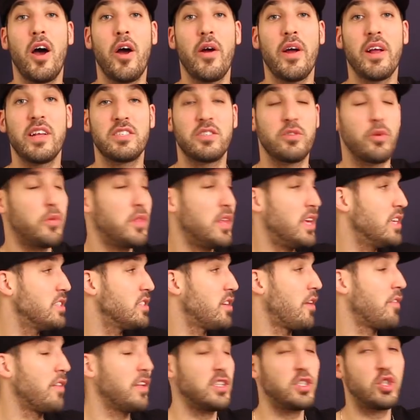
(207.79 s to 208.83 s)
All right, so these
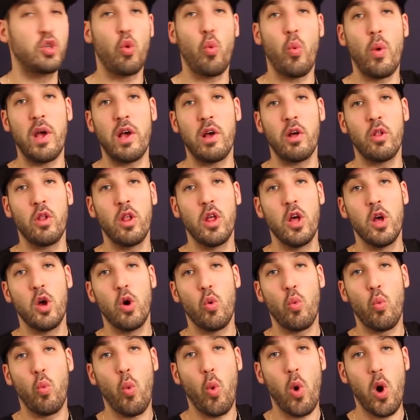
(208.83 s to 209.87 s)
are the Twill
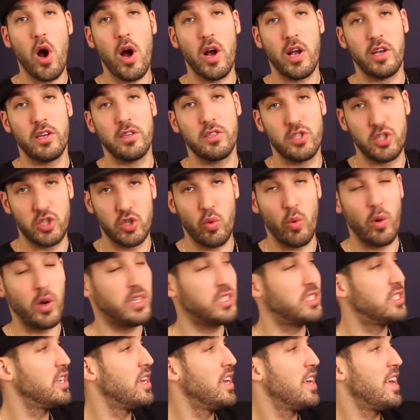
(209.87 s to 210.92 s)
walk
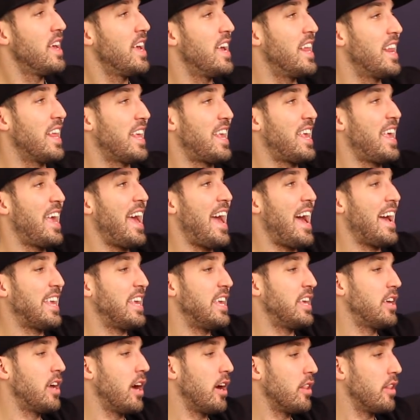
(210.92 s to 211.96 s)
shorts in a
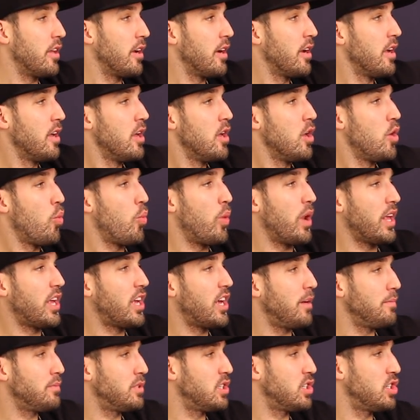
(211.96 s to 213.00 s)
khaki color. When it
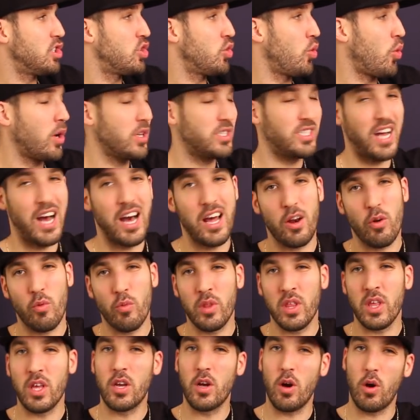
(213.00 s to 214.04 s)
comes to shorts, I don't
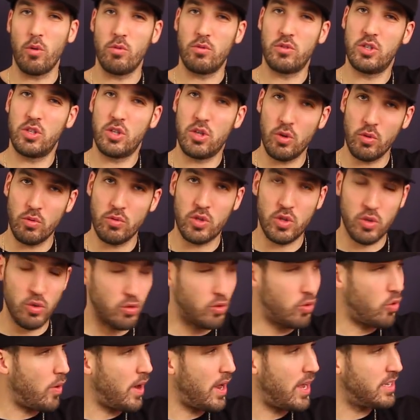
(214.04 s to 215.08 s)
really go too
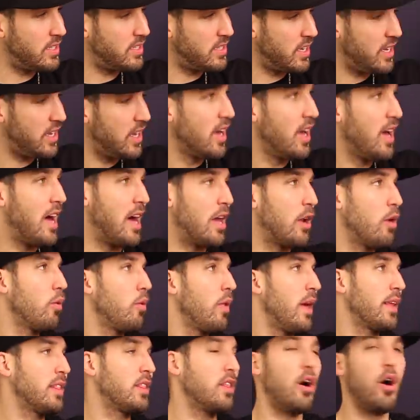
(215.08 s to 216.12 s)
crazy. I don't
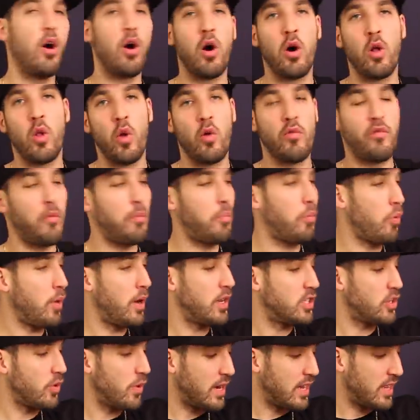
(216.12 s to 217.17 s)
like the all over
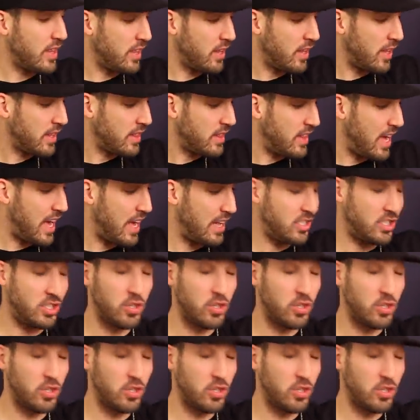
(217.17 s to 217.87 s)
print or anything like that.